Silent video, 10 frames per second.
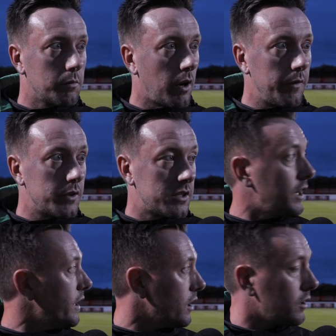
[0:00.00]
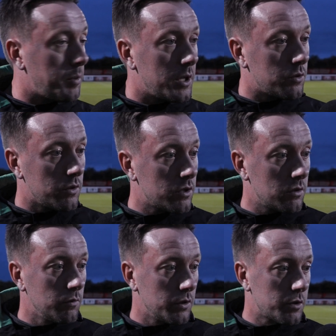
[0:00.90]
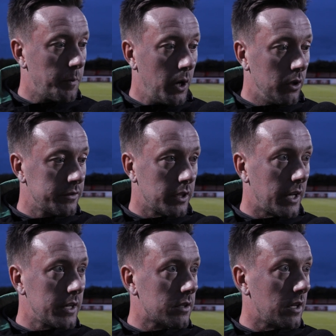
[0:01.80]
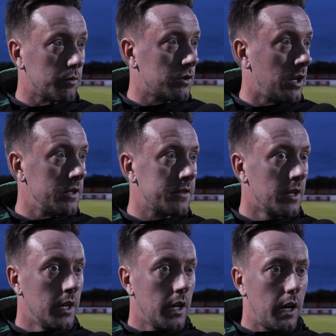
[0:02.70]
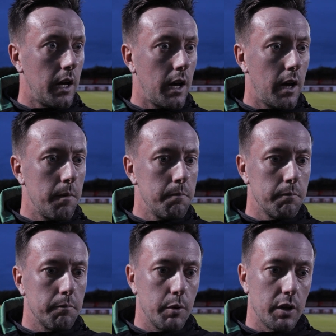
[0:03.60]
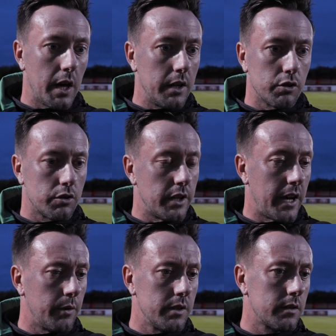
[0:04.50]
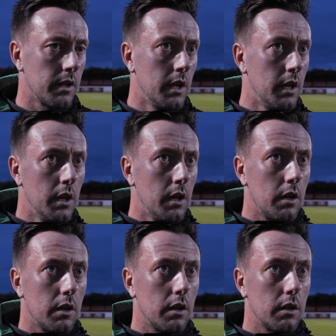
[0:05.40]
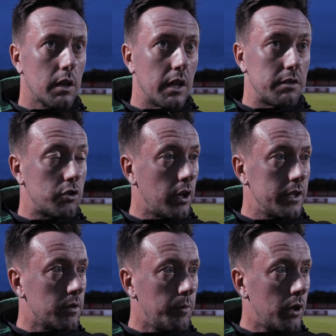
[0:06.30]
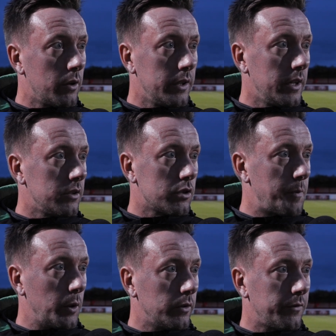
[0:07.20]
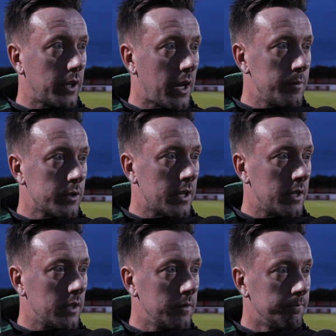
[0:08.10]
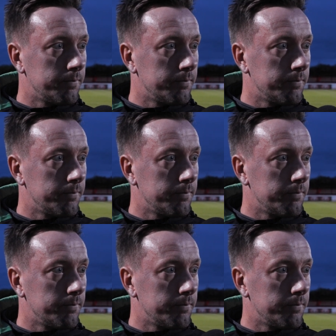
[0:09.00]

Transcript: great facility, and the pitch was spot on today, so that was nice. Just now it's get to train tomorrow and then just build up for the game on Saturday.